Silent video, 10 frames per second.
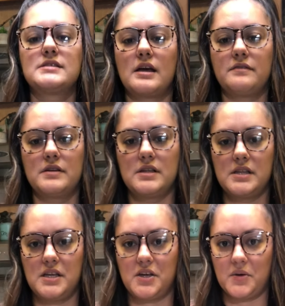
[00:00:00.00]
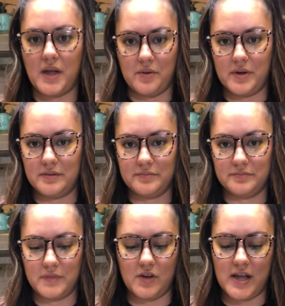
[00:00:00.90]
definitely go get one,
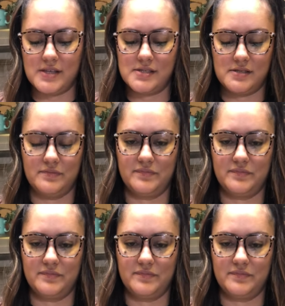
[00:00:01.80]
you guys.